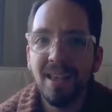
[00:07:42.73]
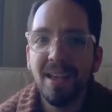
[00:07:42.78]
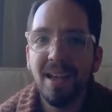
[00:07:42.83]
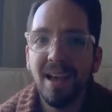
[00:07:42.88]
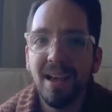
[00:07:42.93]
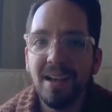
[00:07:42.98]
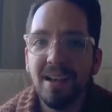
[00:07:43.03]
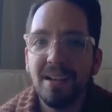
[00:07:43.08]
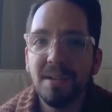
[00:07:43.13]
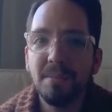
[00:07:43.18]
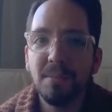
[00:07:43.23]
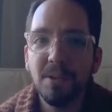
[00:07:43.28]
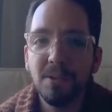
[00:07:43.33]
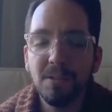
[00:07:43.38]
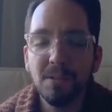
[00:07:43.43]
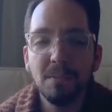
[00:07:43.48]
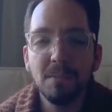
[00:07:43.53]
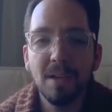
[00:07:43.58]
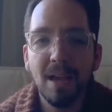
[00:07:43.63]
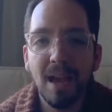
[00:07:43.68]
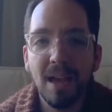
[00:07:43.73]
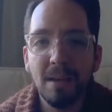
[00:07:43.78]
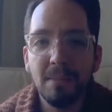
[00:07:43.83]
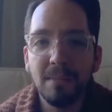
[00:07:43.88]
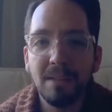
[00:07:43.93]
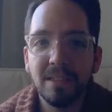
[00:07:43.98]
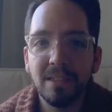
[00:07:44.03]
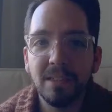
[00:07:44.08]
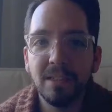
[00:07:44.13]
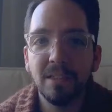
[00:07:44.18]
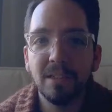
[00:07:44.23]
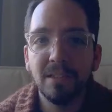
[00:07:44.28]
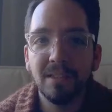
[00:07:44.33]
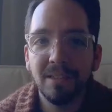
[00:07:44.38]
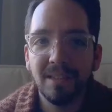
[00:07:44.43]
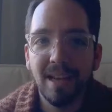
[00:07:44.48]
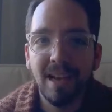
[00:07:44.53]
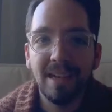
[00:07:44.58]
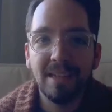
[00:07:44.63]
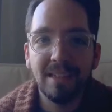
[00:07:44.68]
there's some time
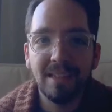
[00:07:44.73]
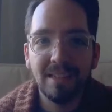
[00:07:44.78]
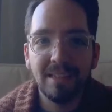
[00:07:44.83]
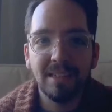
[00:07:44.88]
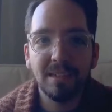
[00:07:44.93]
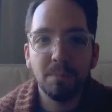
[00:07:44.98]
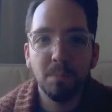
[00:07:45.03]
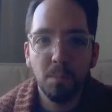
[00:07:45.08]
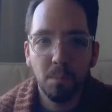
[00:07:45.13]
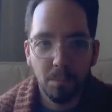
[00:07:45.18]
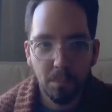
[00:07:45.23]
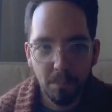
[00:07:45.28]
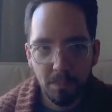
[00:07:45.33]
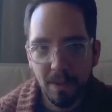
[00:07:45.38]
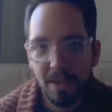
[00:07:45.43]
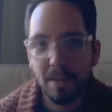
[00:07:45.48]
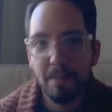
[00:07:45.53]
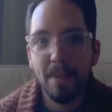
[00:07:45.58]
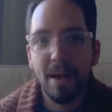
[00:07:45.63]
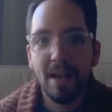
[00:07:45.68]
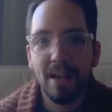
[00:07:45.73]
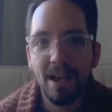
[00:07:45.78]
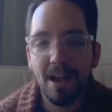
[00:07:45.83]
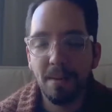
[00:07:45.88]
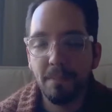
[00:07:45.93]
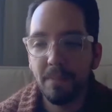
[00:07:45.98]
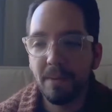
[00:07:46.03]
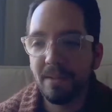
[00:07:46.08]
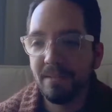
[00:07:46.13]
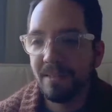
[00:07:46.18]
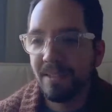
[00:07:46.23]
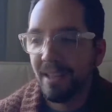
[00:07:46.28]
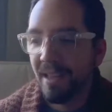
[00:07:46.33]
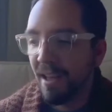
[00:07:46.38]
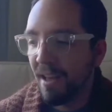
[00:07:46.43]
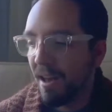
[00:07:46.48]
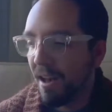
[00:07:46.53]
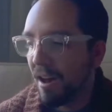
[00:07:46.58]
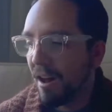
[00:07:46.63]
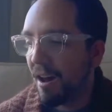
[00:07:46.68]
until I need to pick it back up. And
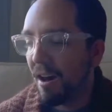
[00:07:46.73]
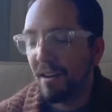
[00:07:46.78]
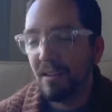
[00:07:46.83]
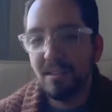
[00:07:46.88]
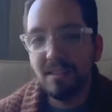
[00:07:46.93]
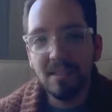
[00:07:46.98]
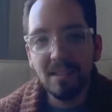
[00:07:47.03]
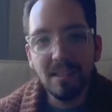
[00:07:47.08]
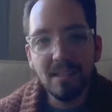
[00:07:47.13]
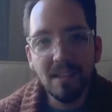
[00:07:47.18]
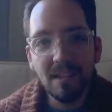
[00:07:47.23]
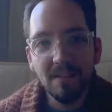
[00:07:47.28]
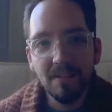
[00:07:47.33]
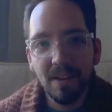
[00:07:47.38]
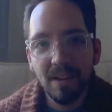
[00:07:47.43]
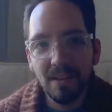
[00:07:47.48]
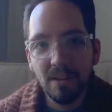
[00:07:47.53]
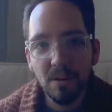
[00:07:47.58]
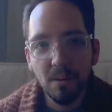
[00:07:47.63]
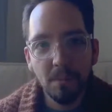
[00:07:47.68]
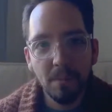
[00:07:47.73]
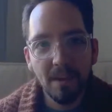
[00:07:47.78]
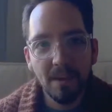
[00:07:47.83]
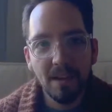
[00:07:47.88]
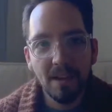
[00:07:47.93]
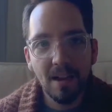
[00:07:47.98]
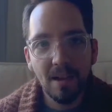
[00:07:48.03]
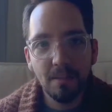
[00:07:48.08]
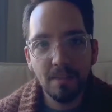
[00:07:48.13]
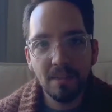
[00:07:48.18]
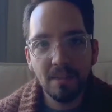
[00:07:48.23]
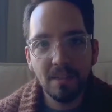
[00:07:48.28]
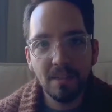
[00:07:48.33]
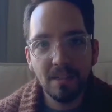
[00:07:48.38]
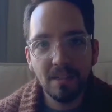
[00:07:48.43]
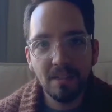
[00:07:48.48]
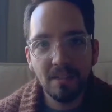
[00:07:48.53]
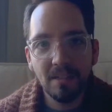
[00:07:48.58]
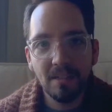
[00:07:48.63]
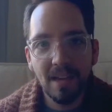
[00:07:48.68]
honestly, if I don't pick it up
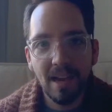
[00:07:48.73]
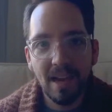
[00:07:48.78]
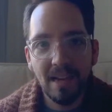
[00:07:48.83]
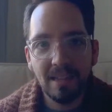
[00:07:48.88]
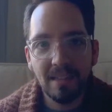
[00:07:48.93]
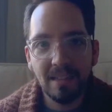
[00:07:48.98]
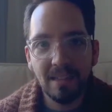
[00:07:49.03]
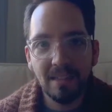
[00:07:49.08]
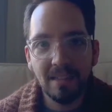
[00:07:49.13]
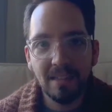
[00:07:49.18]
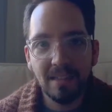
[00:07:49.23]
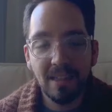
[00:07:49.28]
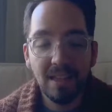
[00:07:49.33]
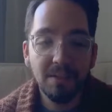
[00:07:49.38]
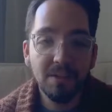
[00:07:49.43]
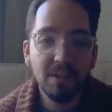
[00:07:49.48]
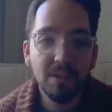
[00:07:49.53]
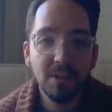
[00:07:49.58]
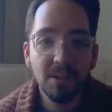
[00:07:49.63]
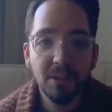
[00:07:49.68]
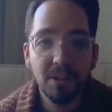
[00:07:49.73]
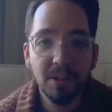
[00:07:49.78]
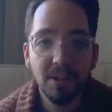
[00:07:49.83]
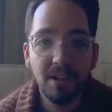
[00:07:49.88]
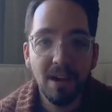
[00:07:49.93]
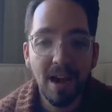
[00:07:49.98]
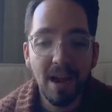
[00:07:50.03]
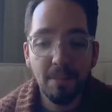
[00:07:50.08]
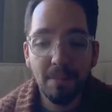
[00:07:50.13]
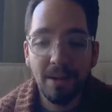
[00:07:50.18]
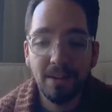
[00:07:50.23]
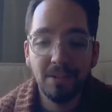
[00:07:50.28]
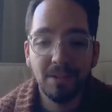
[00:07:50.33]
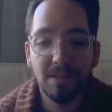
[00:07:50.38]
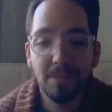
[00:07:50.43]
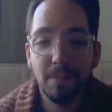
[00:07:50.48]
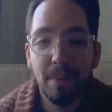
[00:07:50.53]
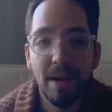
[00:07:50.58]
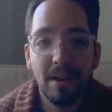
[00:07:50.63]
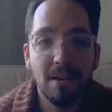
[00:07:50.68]
until I need to give it to her, I might
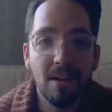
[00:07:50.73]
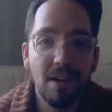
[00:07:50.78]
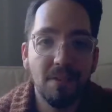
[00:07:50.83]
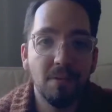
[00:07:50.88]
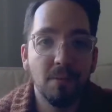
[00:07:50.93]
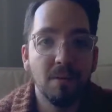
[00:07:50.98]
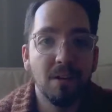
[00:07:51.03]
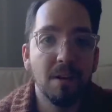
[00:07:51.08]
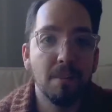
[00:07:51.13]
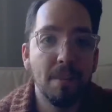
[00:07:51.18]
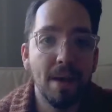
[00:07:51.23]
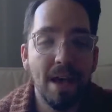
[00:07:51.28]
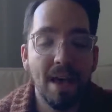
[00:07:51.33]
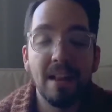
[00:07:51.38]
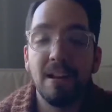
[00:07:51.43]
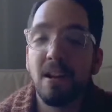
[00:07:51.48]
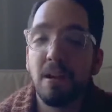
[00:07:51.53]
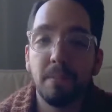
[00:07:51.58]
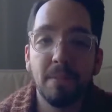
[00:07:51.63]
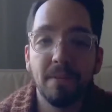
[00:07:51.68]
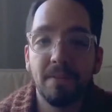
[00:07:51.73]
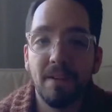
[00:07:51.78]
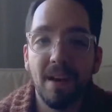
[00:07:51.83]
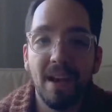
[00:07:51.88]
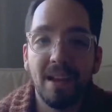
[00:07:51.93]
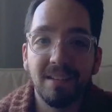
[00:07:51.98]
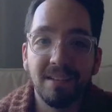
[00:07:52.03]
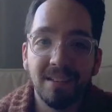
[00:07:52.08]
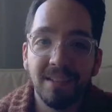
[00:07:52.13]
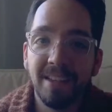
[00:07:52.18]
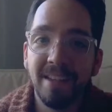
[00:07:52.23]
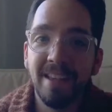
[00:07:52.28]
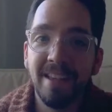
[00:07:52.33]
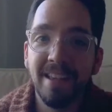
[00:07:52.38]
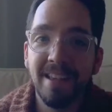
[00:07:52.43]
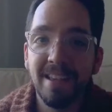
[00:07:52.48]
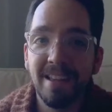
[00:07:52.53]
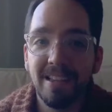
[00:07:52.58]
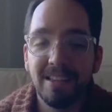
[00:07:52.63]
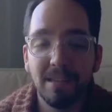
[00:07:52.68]
just bind off where I'm at and I'll be fine,
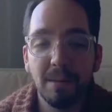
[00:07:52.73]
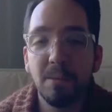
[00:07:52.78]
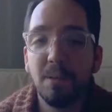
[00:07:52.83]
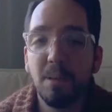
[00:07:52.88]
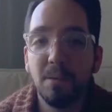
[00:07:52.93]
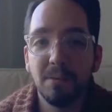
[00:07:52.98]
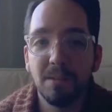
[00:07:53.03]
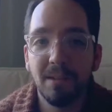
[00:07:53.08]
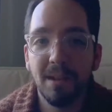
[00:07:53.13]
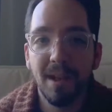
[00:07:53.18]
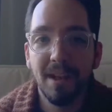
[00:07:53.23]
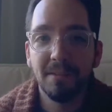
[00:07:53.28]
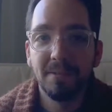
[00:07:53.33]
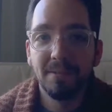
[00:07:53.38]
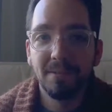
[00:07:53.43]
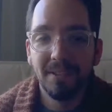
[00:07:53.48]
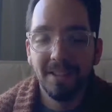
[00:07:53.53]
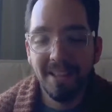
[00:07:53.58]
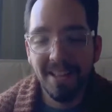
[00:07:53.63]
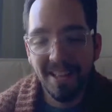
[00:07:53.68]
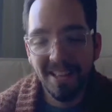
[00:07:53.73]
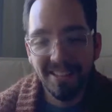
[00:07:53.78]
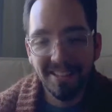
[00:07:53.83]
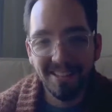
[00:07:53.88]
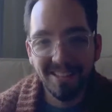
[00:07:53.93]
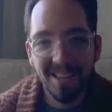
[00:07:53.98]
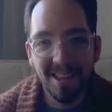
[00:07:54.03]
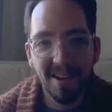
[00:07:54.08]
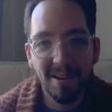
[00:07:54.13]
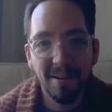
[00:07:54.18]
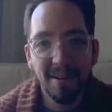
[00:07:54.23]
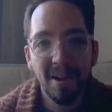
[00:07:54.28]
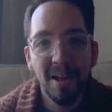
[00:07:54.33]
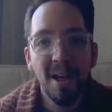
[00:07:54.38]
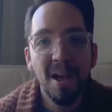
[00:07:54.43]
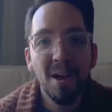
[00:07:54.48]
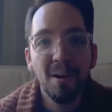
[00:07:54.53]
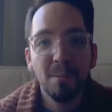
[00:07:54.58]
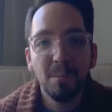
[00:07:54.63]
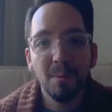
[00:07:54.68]
because I'm close enough. So
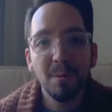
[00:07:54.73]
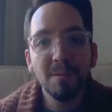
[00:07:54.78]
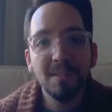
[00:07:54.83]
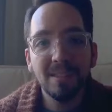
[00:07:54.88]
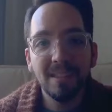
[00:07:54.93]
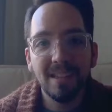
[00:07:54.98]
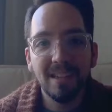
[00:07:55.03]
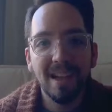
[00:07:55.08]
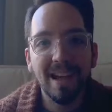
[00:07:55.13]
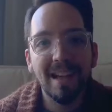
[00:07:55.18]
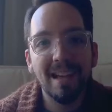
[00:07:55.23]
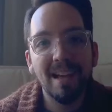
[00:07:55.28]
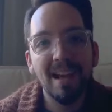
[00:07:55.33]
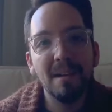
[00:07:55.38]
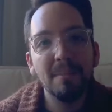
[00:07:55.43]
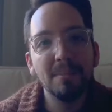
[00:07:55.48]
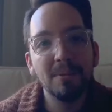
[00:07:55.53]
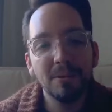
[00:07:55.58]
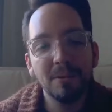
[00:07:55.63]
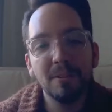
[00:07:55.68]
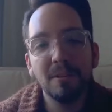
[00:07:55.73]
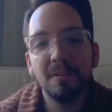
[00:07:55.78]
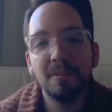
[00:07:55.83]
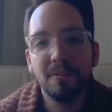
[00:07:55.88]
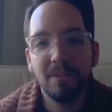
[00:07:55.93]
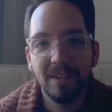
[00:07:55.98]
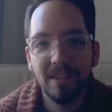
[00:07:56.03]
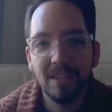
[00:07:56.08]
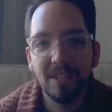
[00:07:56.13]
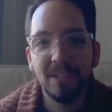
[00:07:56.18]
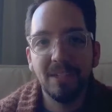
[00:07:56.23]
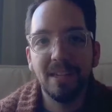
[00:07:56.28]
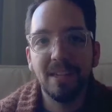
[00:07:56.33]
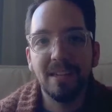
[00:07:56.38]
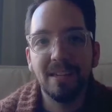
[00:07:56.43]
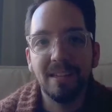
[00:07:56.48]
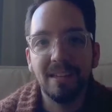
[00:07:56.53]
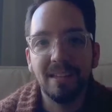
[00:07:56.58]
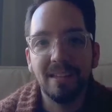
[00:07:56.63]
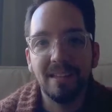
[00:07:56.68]
we'll see. I'm sure I'll finish
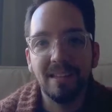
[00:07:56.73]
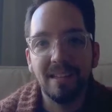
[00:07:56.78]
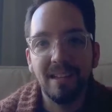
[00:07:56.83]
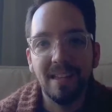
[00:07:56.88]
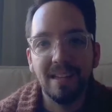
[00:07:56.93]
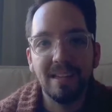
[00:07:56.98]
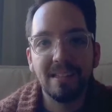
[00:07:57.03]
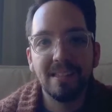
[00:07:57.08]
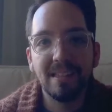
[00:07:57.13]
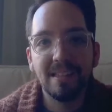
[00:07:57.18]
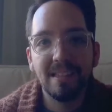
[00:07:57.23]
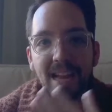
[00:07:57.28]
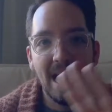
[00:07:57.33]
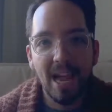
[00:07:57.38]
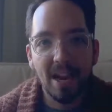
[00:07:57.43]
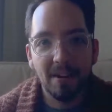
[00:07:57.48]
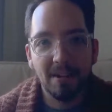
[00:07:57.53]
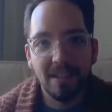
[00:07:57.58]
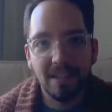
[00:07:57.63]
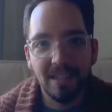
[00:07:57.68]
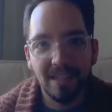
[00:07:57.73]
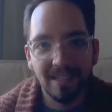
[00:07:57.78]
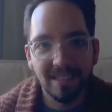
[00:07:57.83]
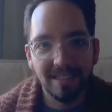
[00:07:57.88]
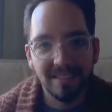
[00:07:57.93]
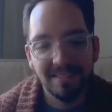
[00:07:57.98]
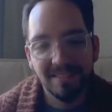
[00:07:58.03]
it in its entirety